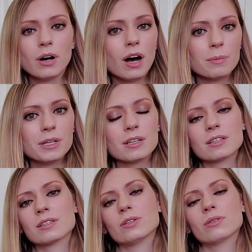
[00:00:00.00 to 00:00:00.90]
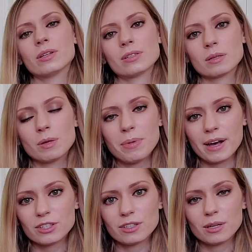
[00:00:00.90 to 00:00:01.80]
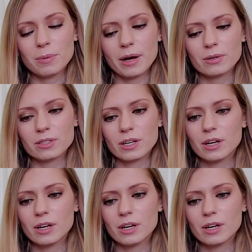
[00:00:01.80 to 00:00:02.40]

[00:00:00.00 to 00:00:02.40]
hobbies, new things to be passionate about.